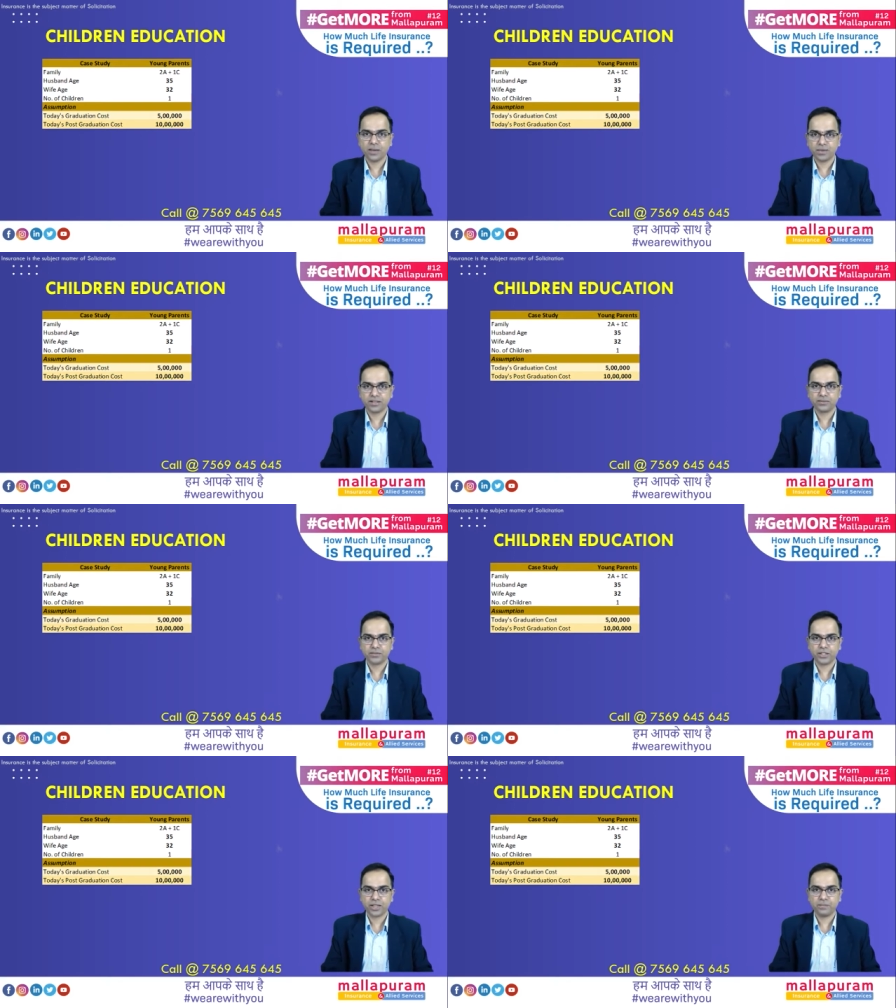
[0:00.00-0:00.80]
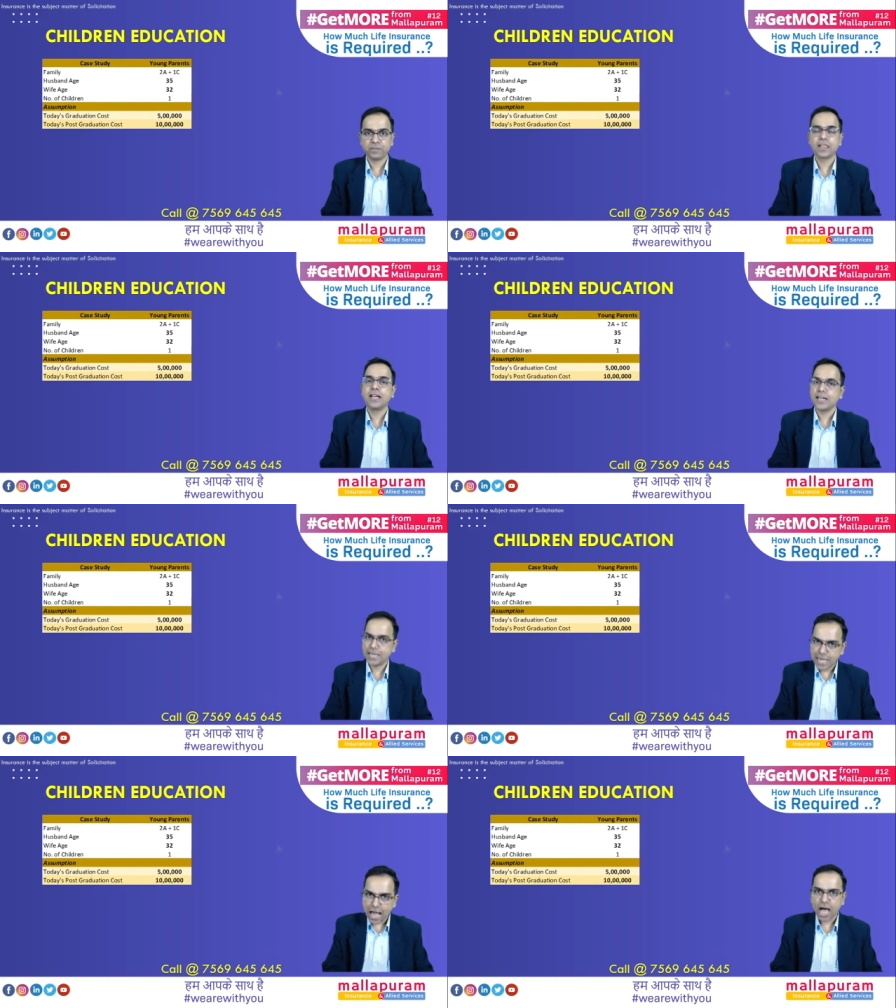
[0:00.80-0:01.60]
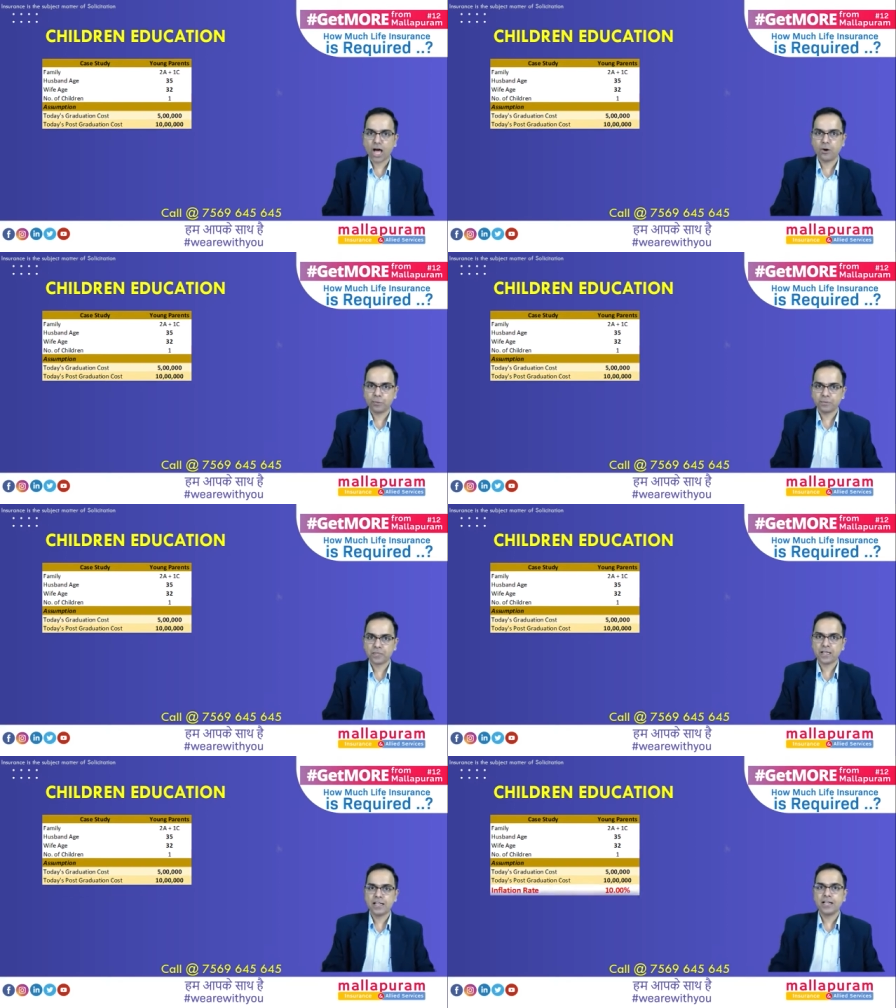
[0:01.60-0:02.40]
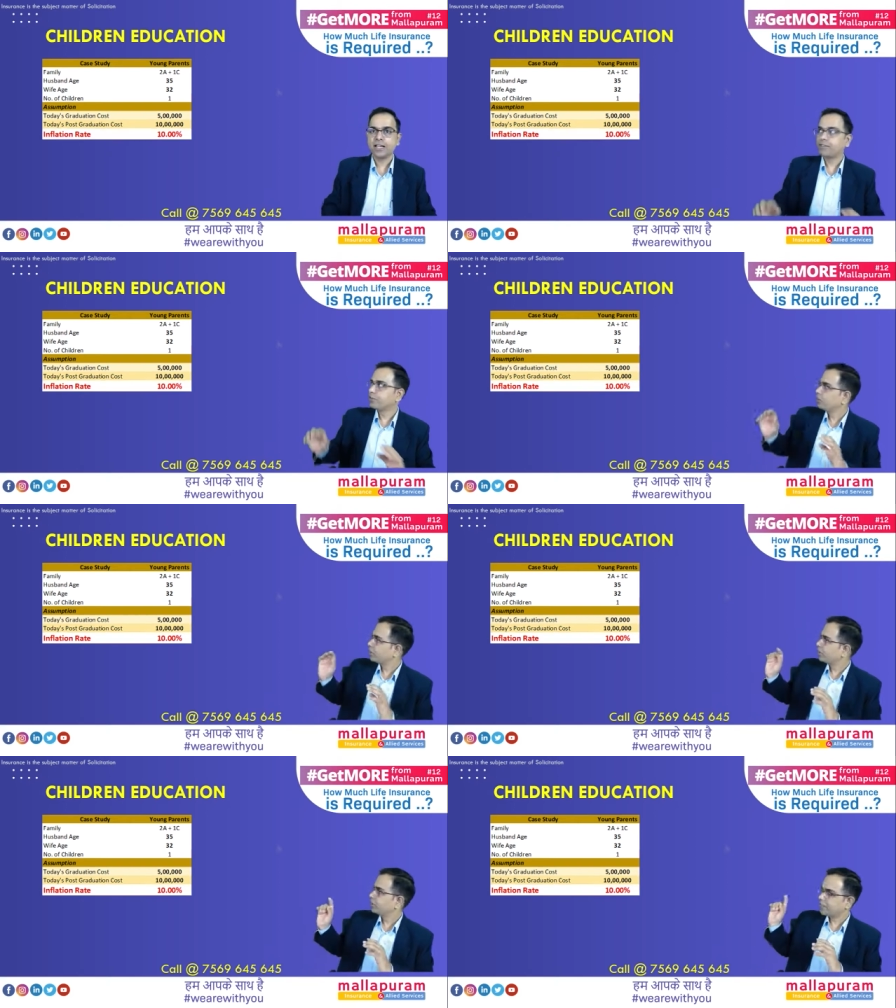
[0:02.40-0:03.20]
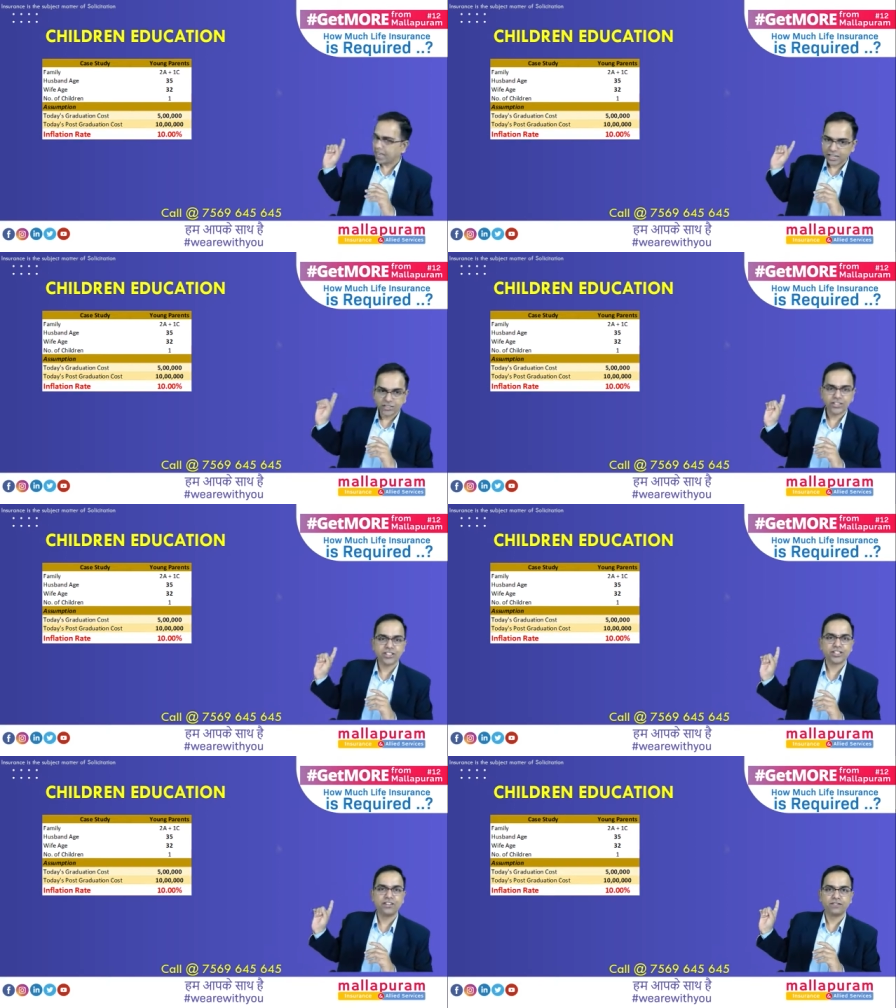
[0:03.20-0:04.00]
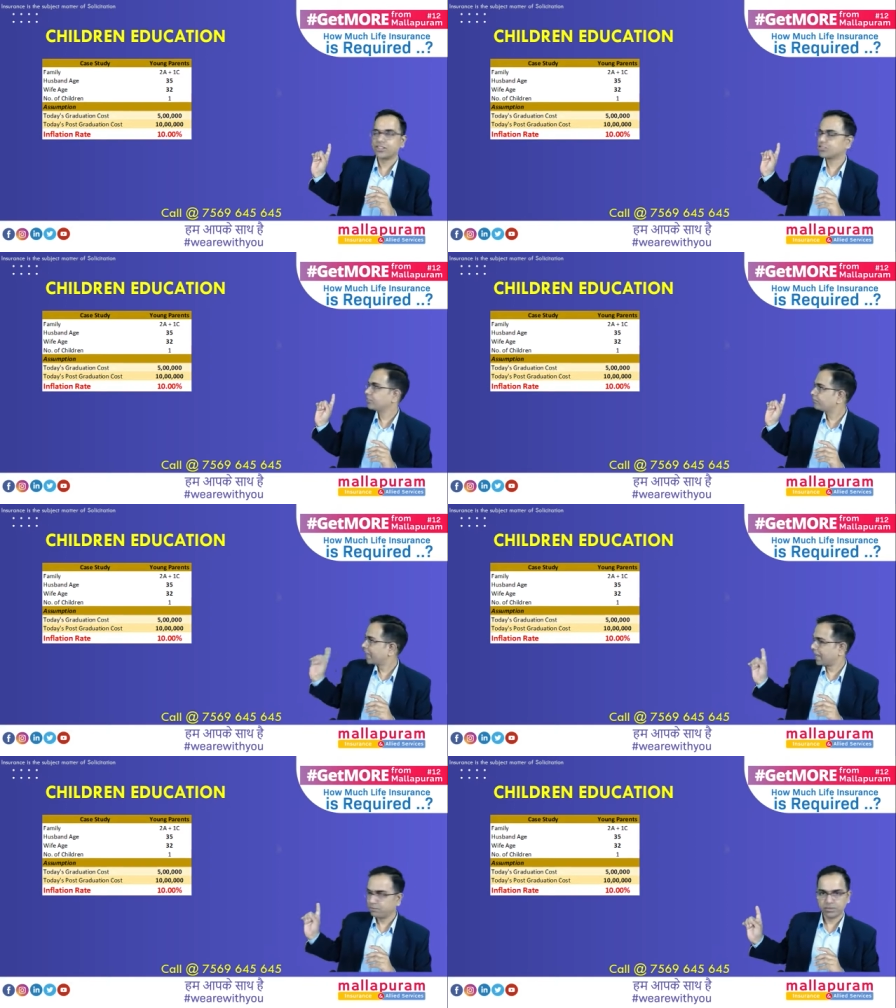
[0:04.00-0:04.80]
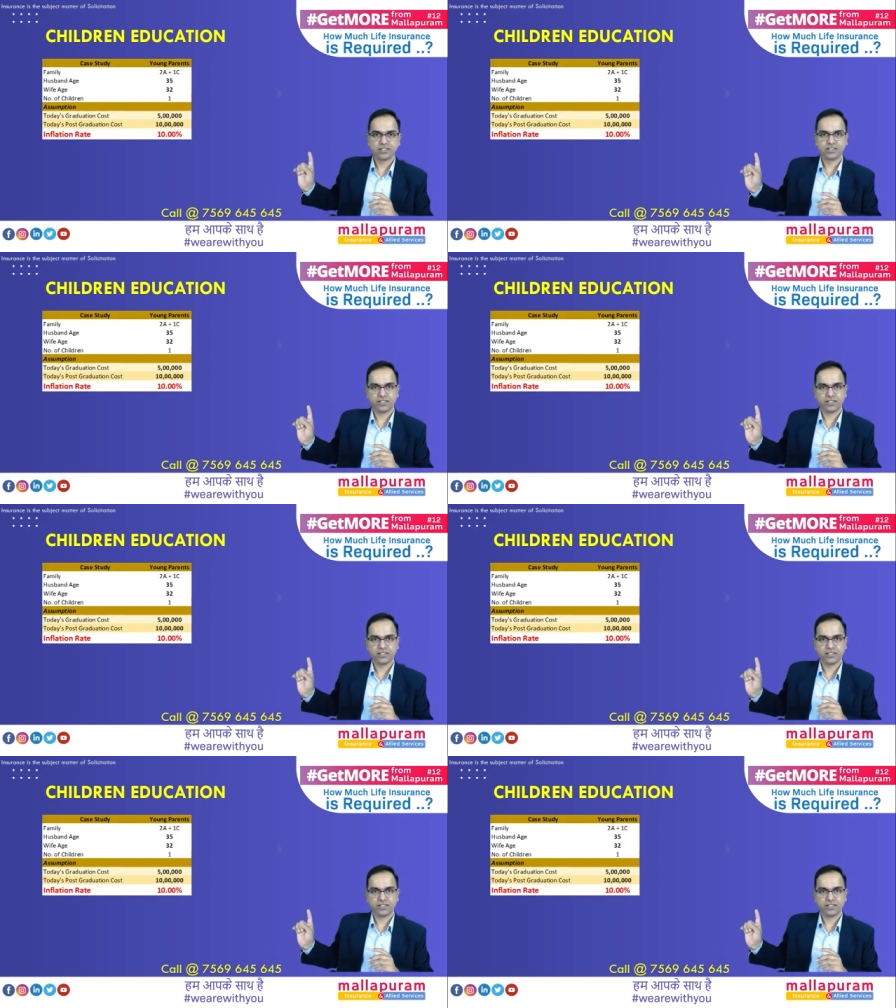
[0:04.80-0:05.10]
Okay, now if you look into the education inflation of 10%, which